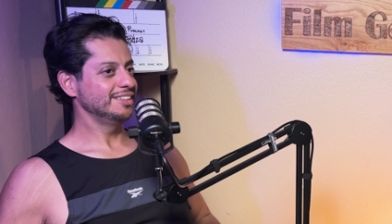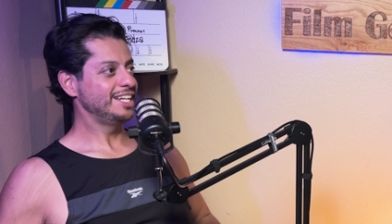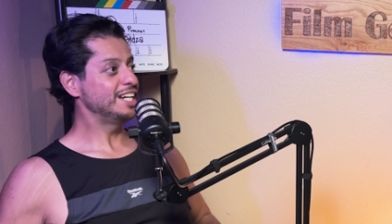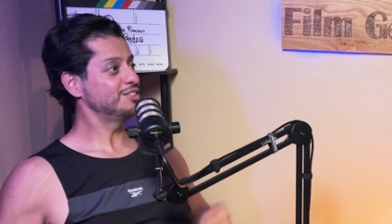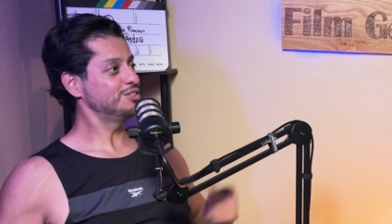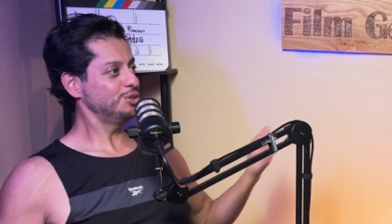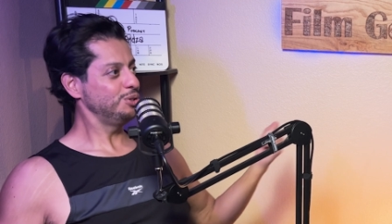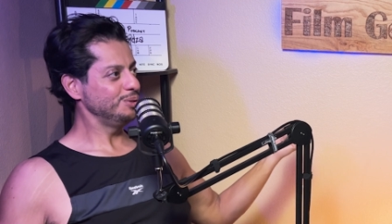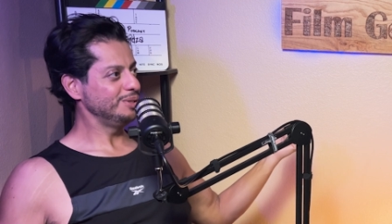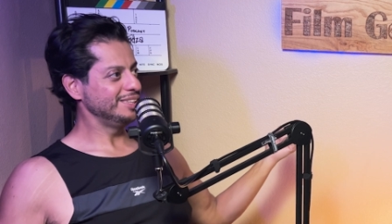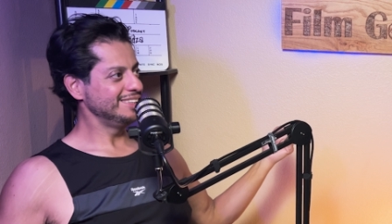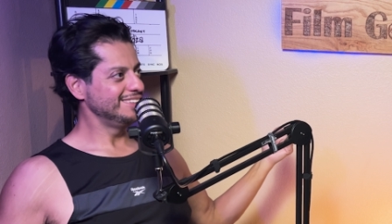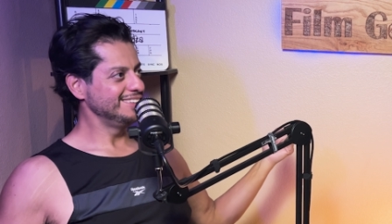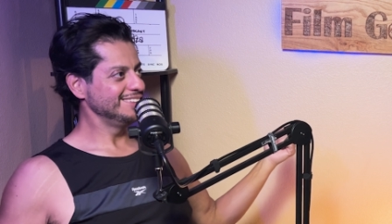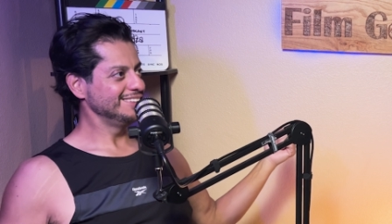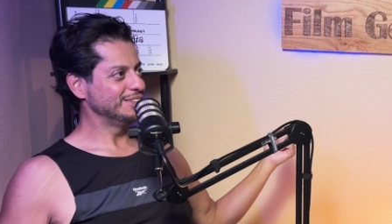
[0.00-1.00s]

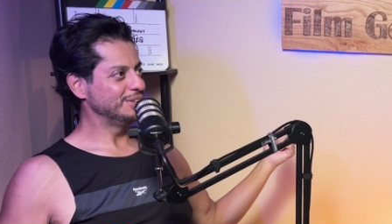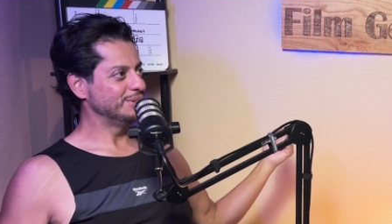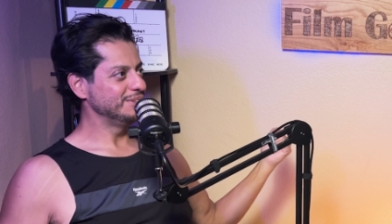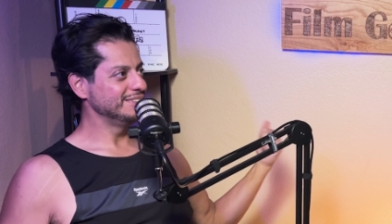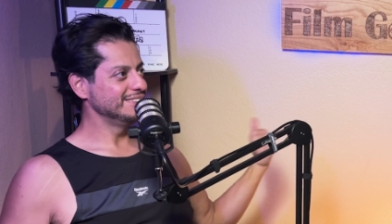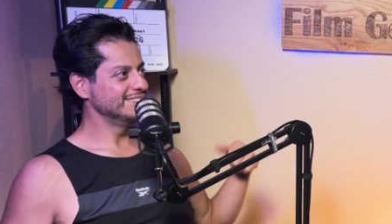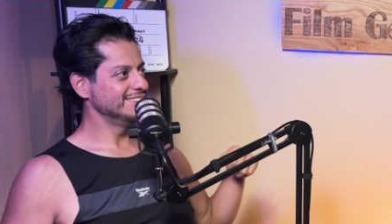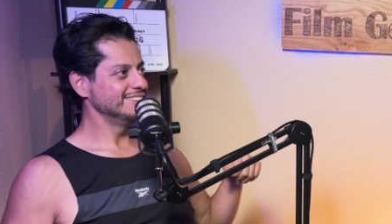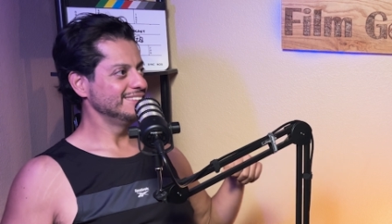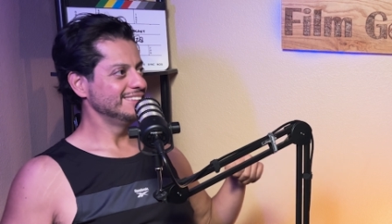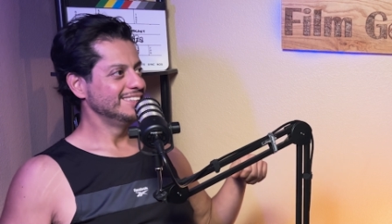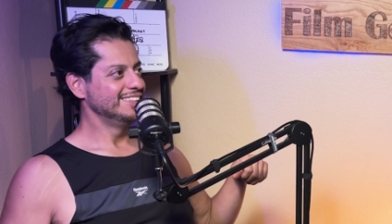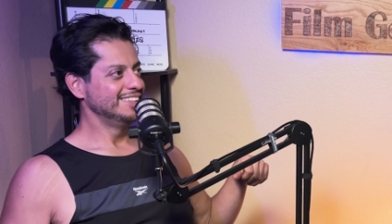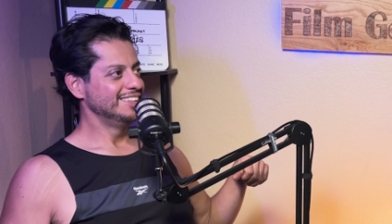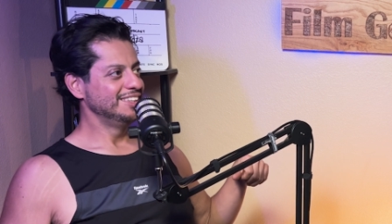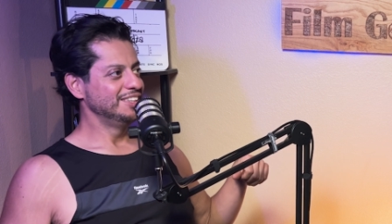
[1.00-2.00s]
executed, and then
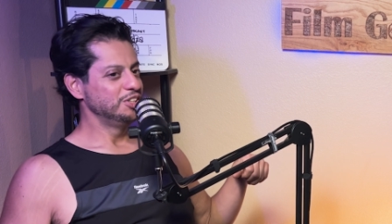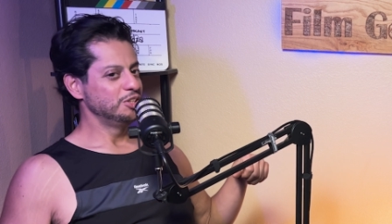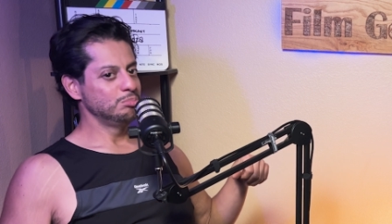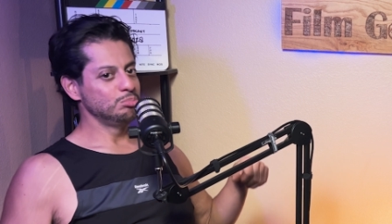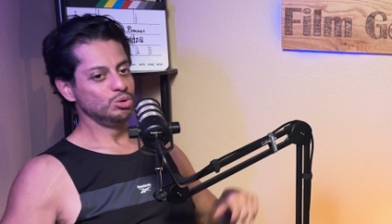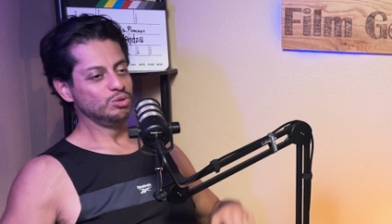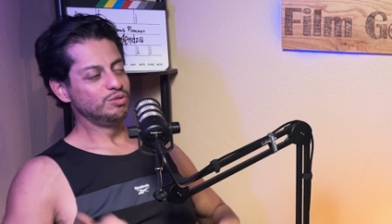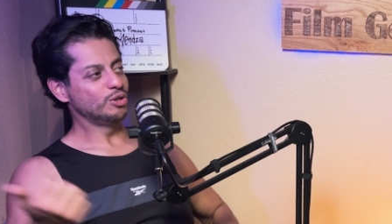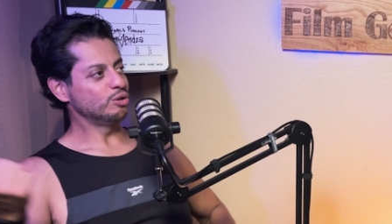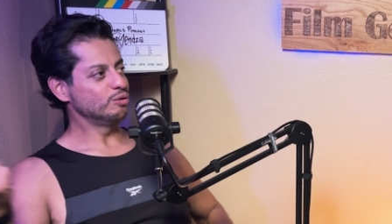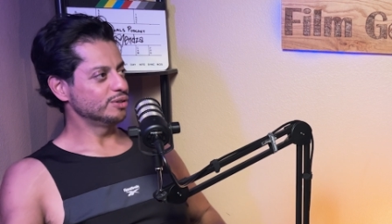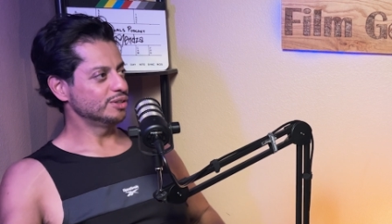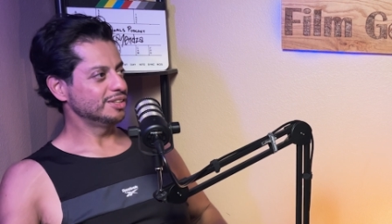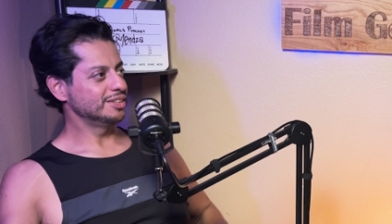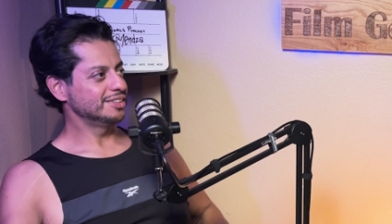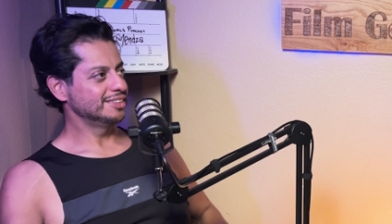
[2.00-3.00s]
move
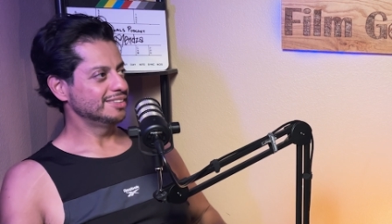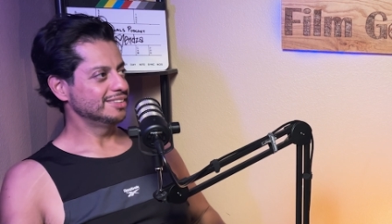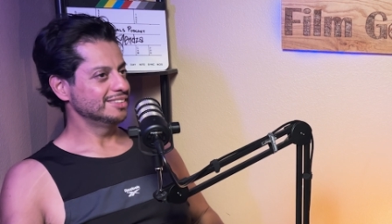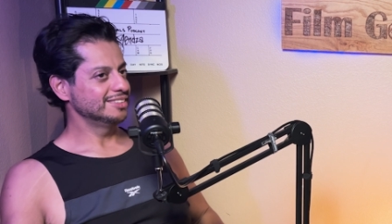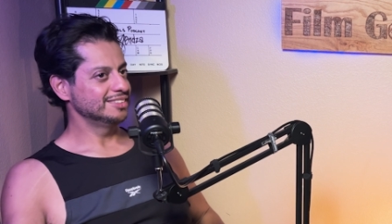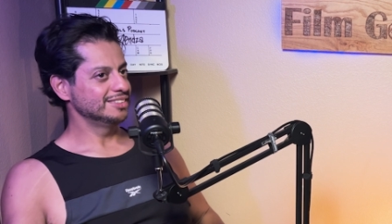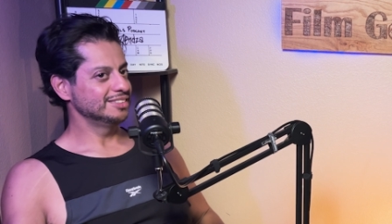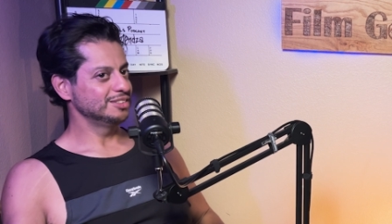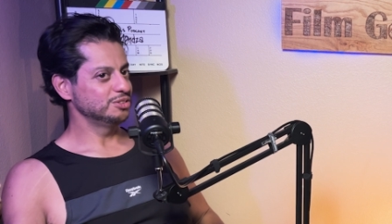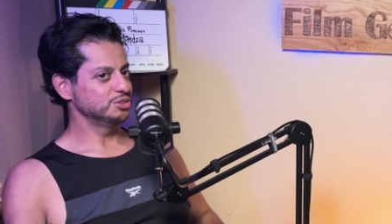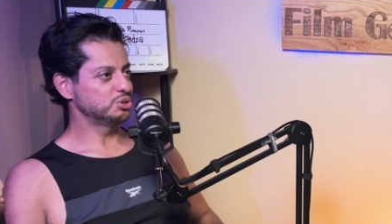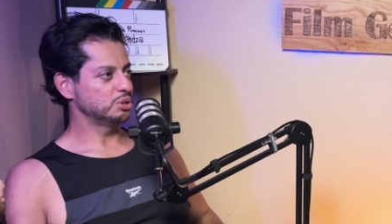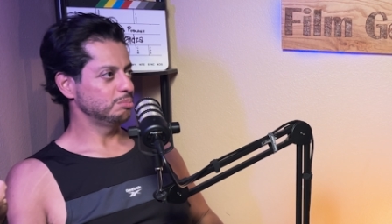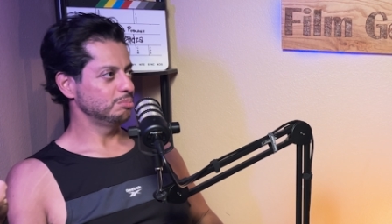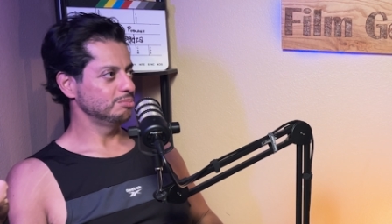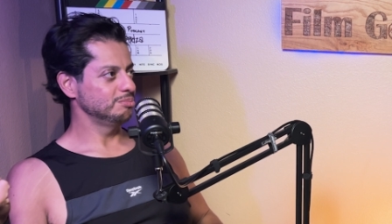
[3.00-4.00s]
over
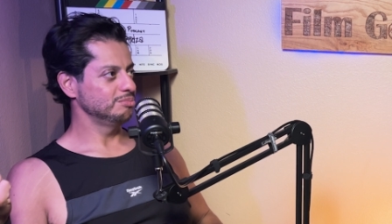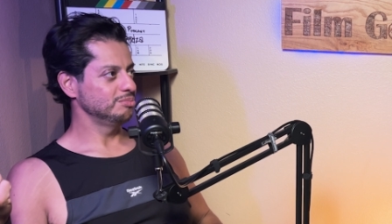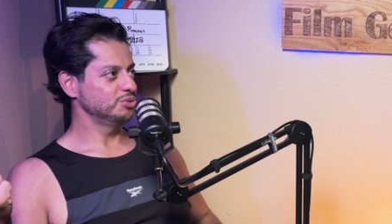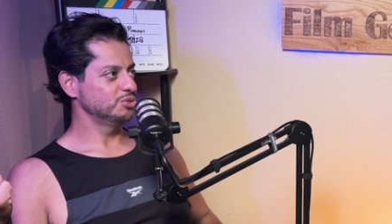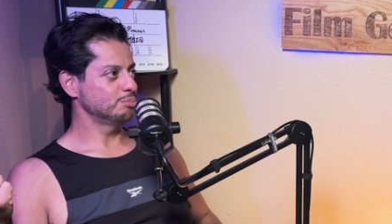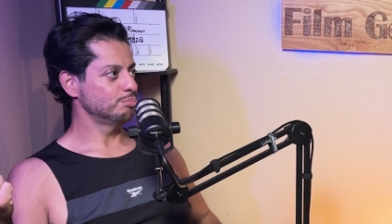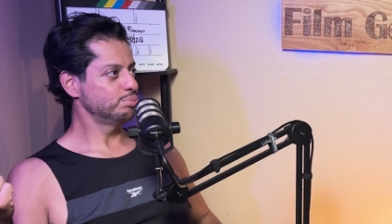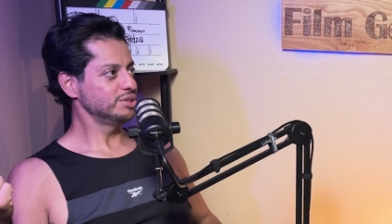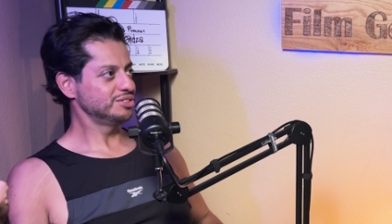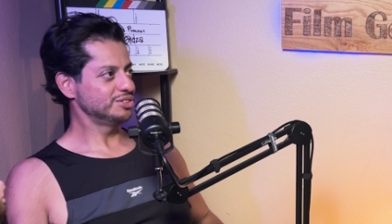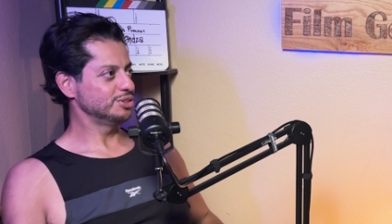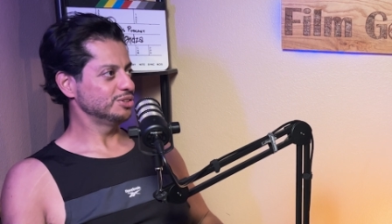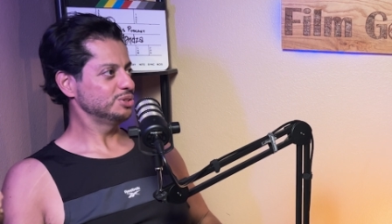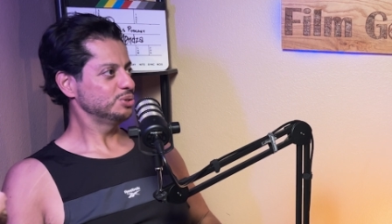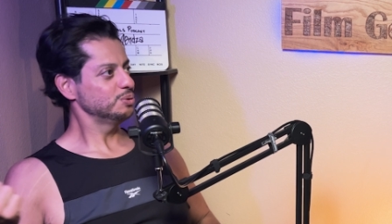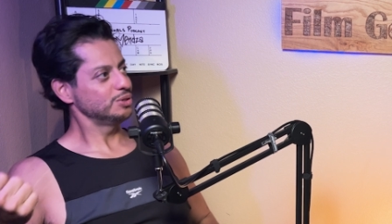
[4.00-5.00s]
some
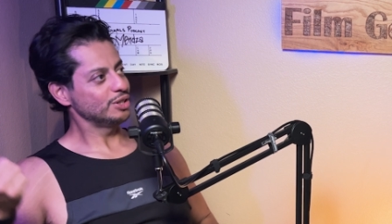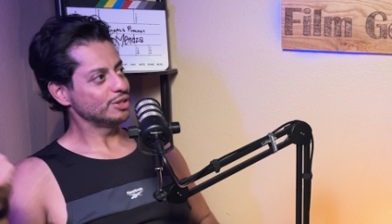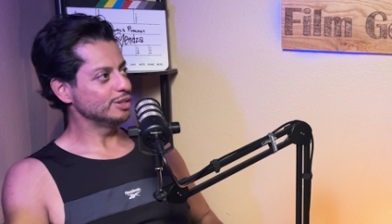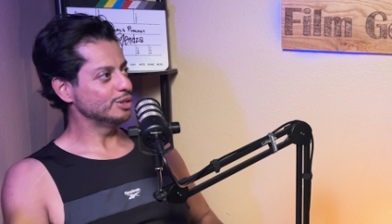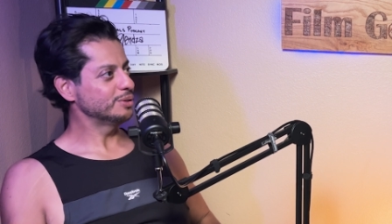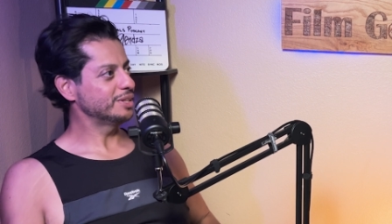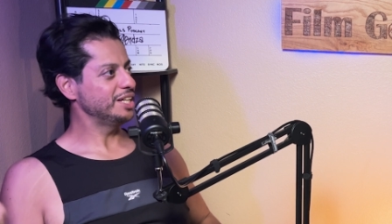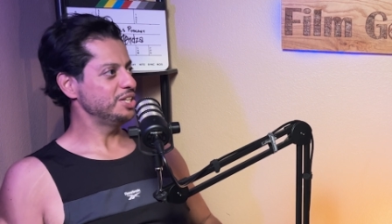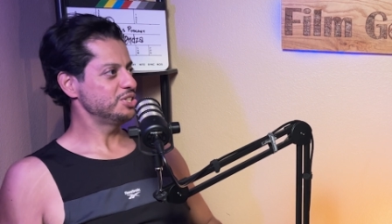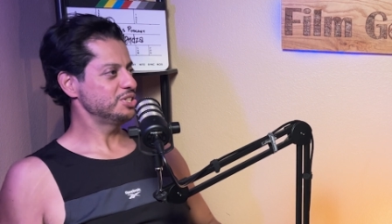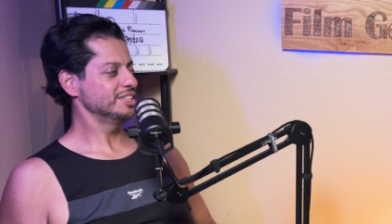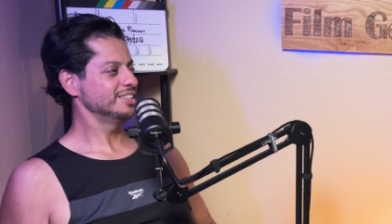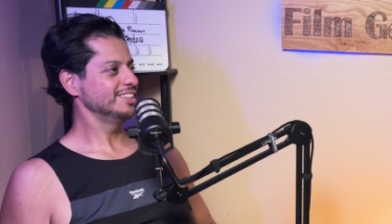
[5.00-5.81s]
prisoners to another location.